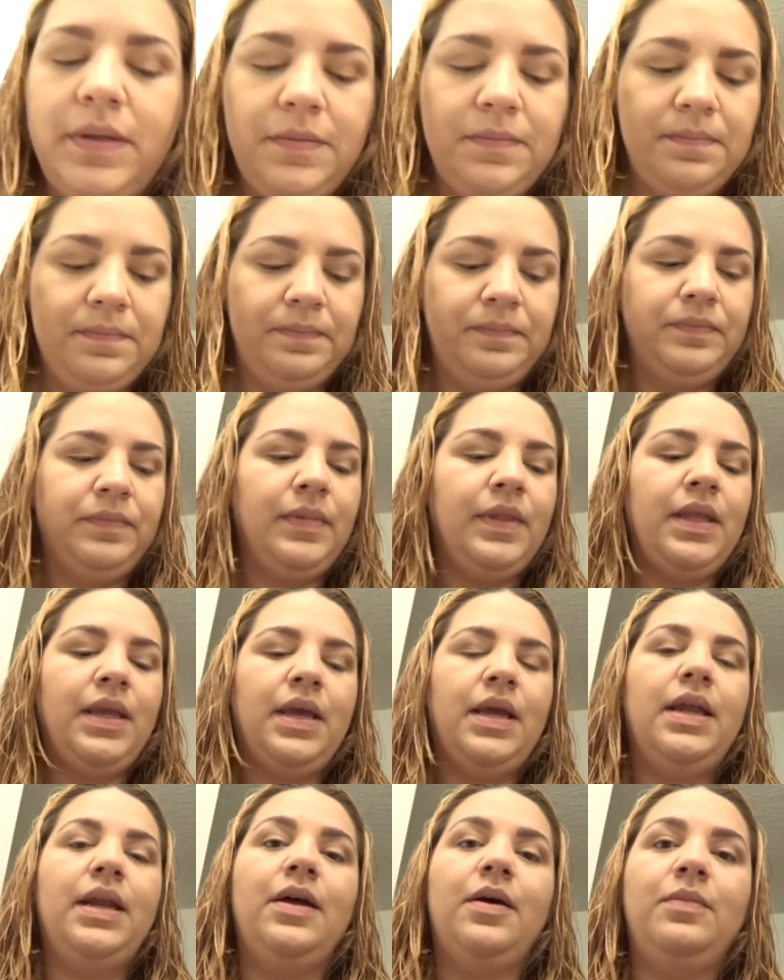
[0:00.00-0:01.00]
bit.
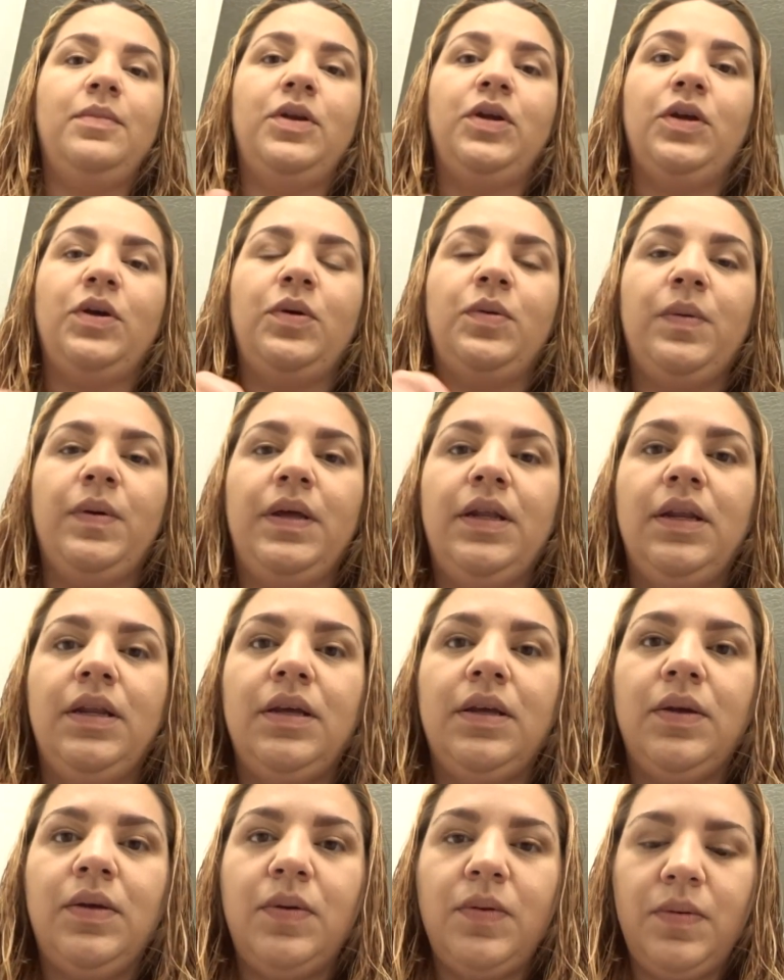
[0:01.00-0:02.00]
Now I'm going to go
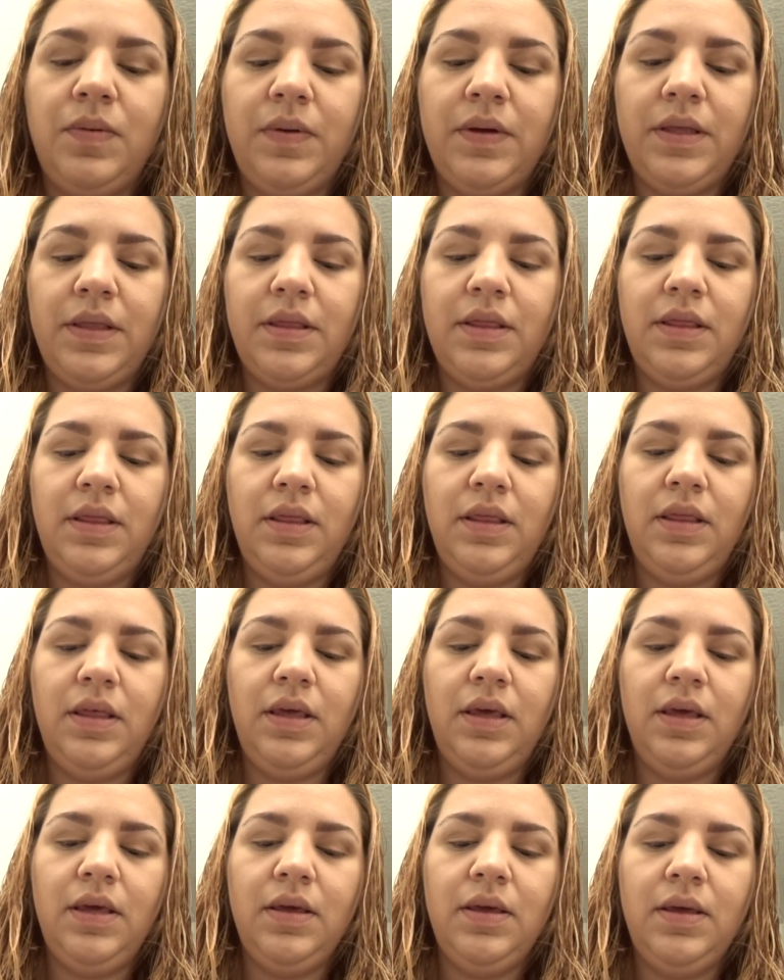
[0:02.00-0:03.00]
in with
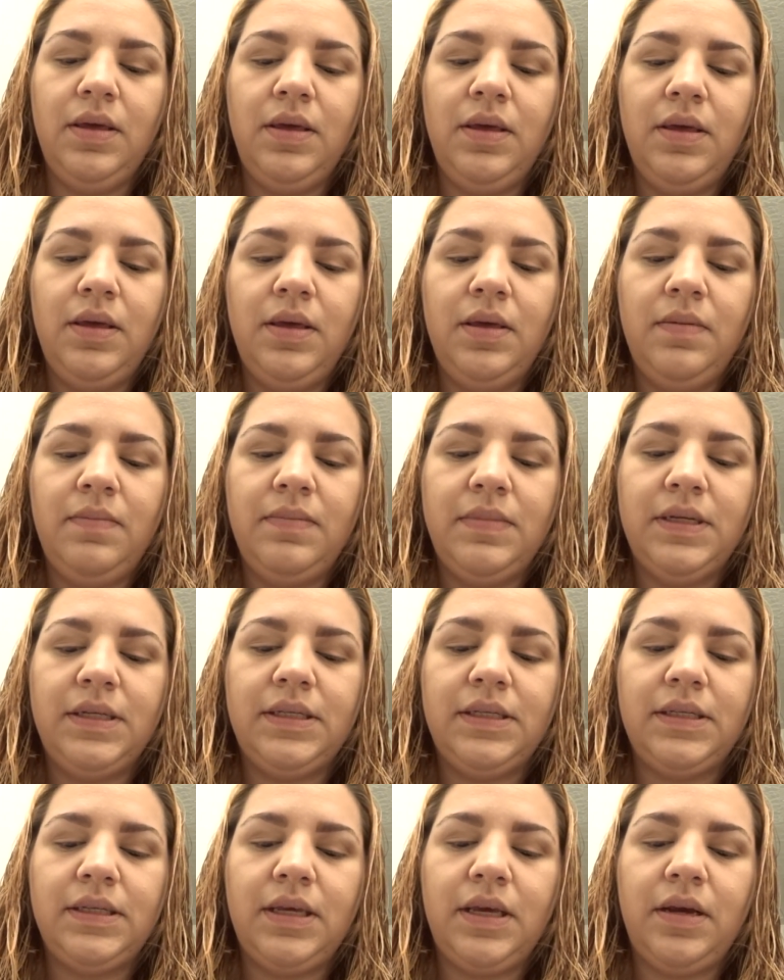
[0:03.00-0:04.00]
the
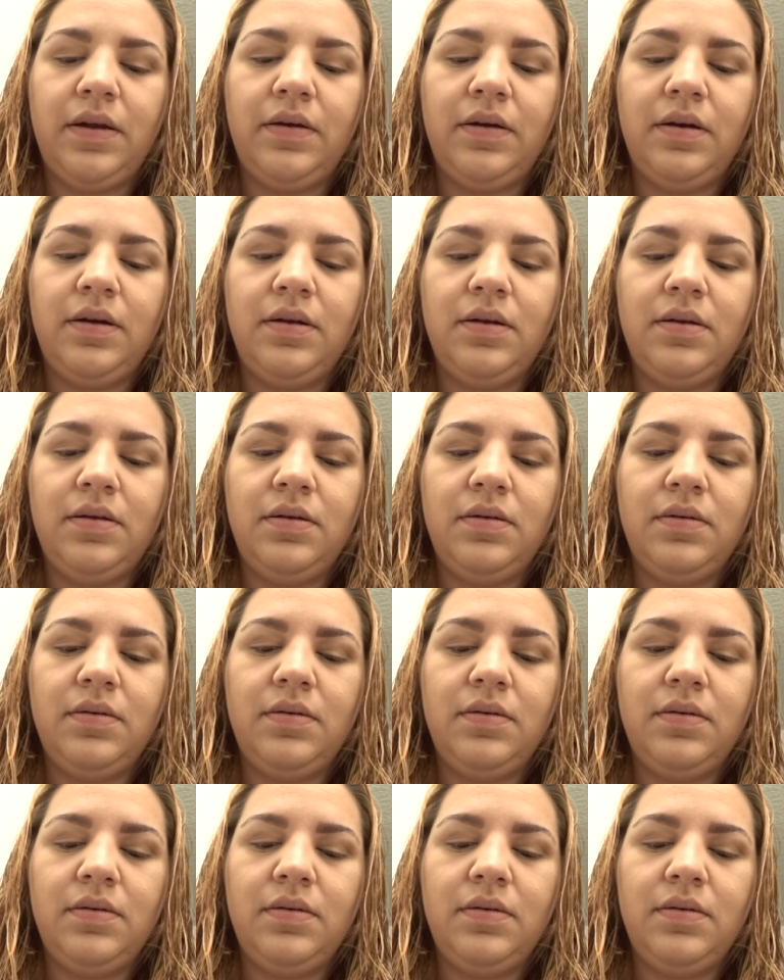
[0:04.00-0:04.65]
mascara.